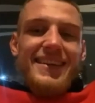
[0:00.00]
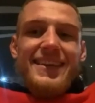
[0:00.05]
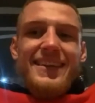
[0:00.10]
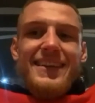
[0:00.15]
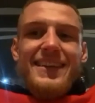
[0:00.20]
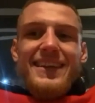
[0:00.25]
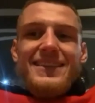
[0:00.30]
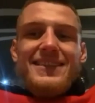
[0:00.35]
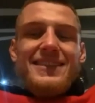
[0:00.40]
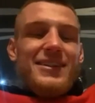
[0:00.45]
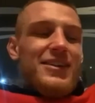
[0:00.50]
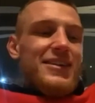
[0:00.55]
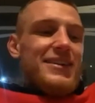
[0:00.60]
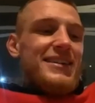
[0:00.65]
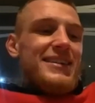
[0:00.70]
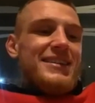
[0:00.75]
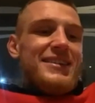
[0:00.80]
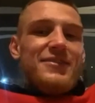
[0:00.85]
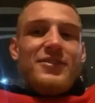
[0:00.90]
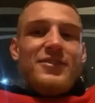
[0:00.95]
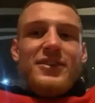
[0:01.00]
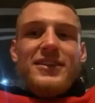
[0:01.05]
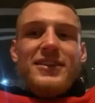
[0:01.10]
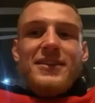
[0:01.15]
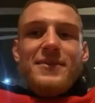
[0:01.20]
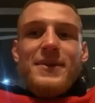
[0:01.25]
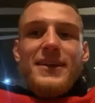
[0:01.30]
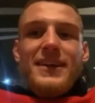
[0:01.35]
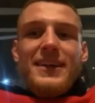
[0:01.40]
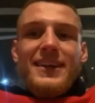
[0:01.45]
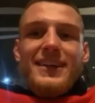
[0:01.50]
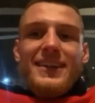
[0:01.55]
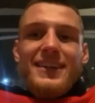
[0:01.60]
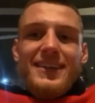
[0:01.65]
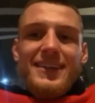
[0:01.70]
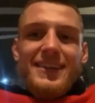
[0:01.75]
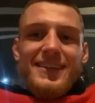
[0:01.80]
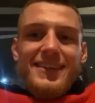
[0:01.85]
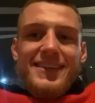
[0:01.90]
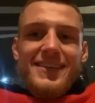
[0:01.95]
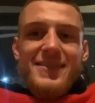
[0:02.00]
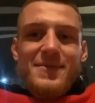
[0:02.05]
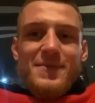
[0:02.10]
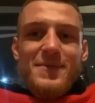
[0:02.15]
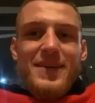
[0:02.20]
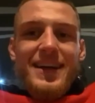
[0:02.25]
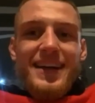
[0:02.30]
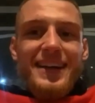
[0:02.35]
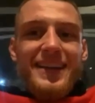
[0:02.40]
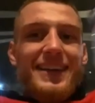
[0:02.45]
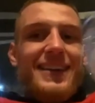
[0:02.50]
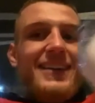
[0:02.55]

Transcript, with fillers: That's not an easy fight to make. You're mad.